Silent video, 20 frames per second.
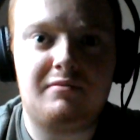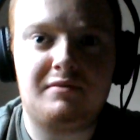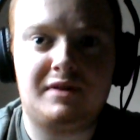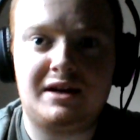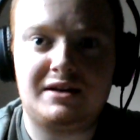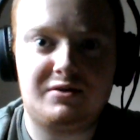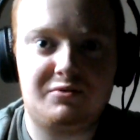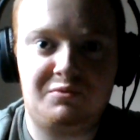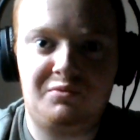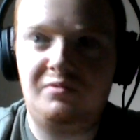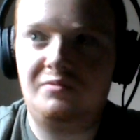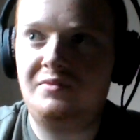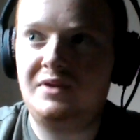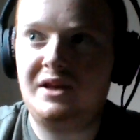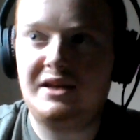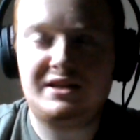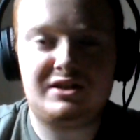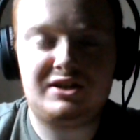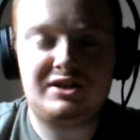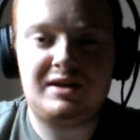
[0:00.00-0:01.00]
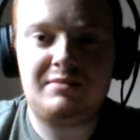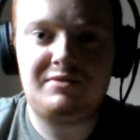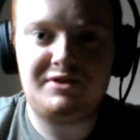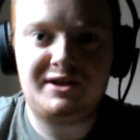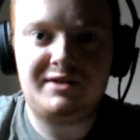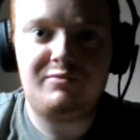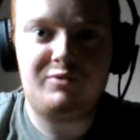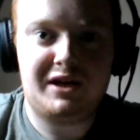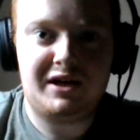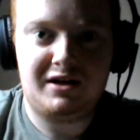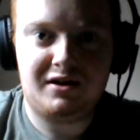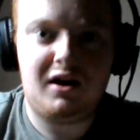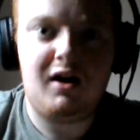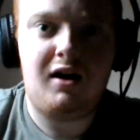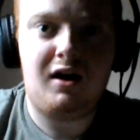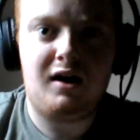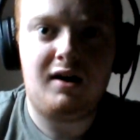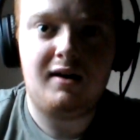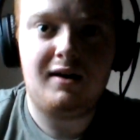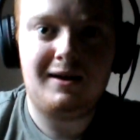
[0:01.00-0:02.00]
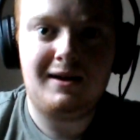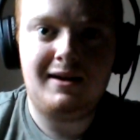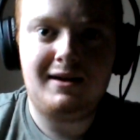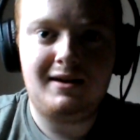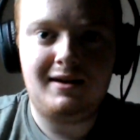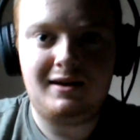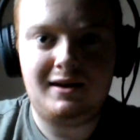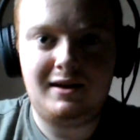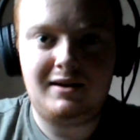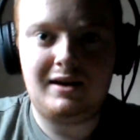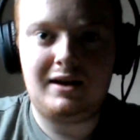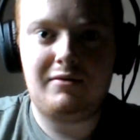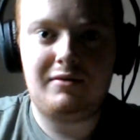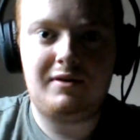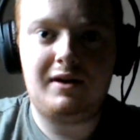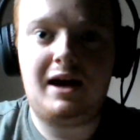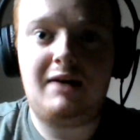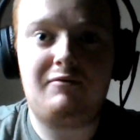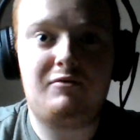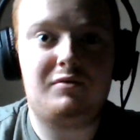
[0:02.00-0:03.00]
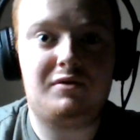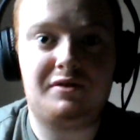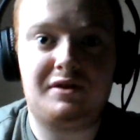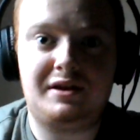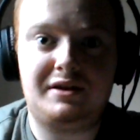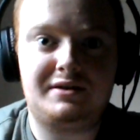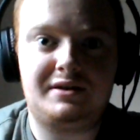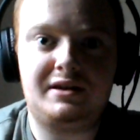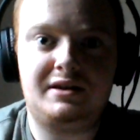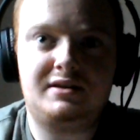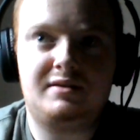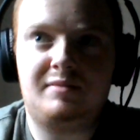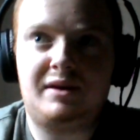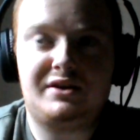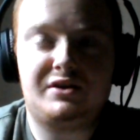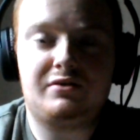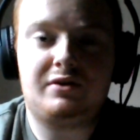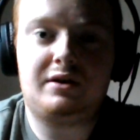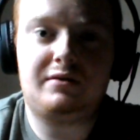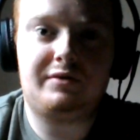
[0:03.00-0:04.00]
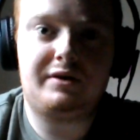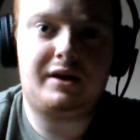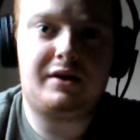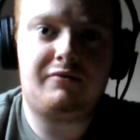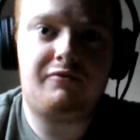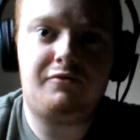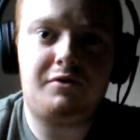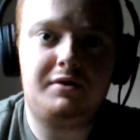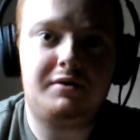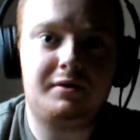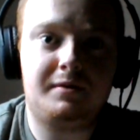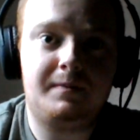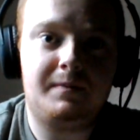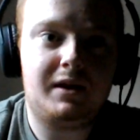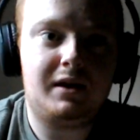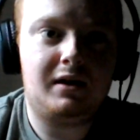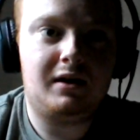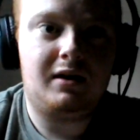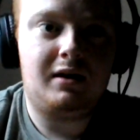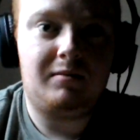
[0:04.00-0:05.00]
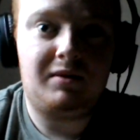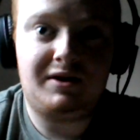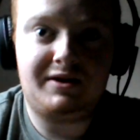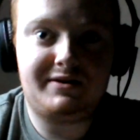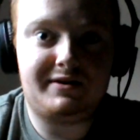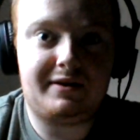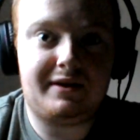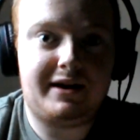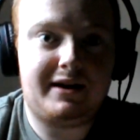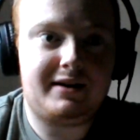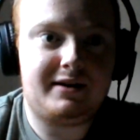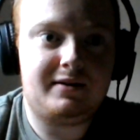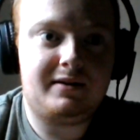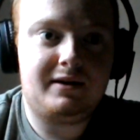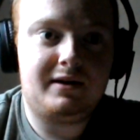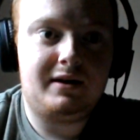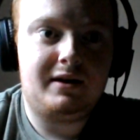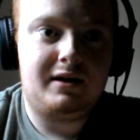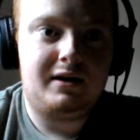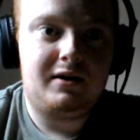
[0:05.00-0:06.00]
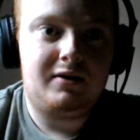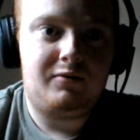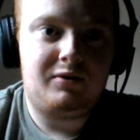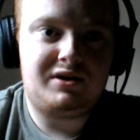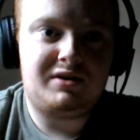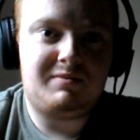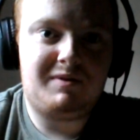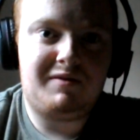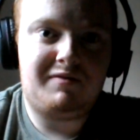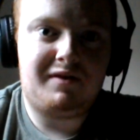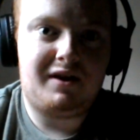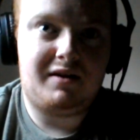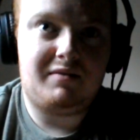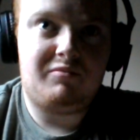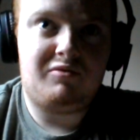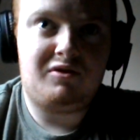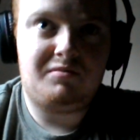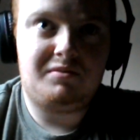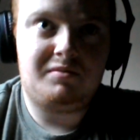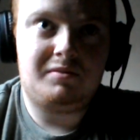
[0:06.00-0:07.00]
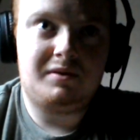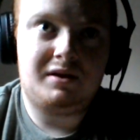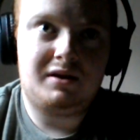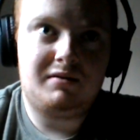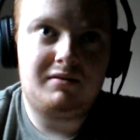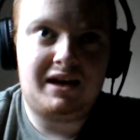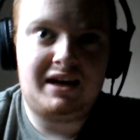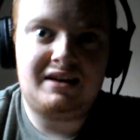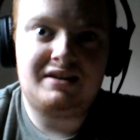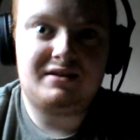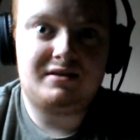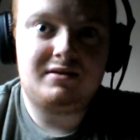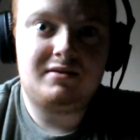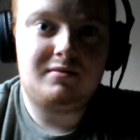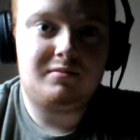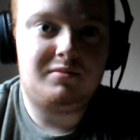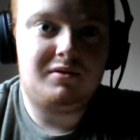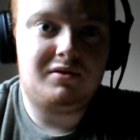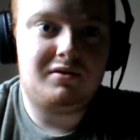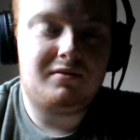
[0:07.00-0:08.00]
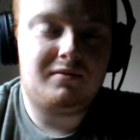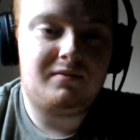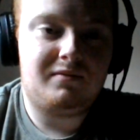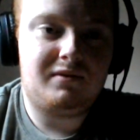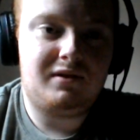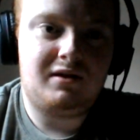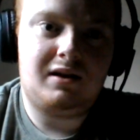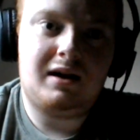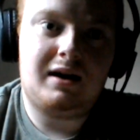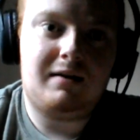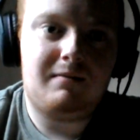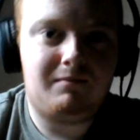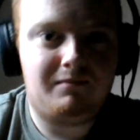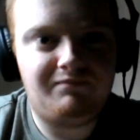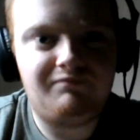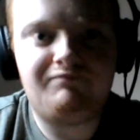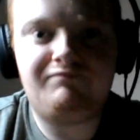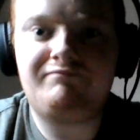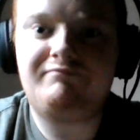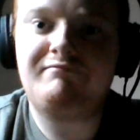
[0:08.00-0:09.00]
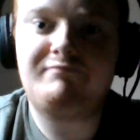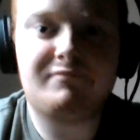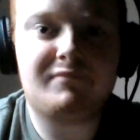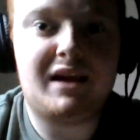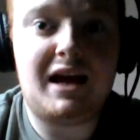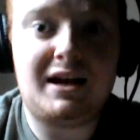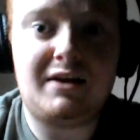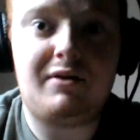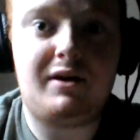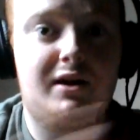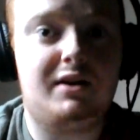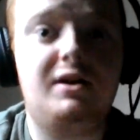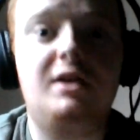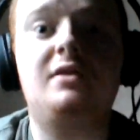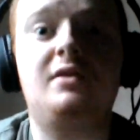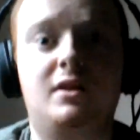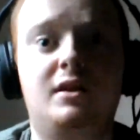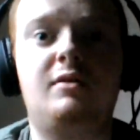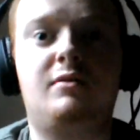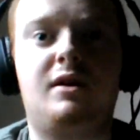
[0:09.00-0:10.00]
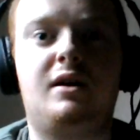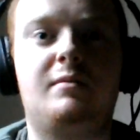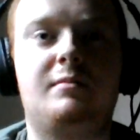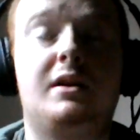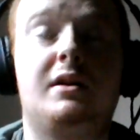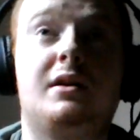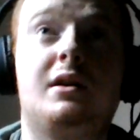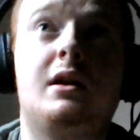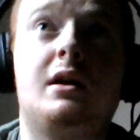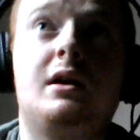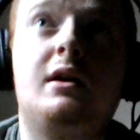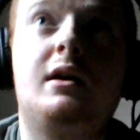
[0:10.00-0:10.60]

That's a championship winning car. Everyone thinks he's the best driver in F1 because of that, which to be fair, he probably is. But yeah. Anyway, you know what I mean.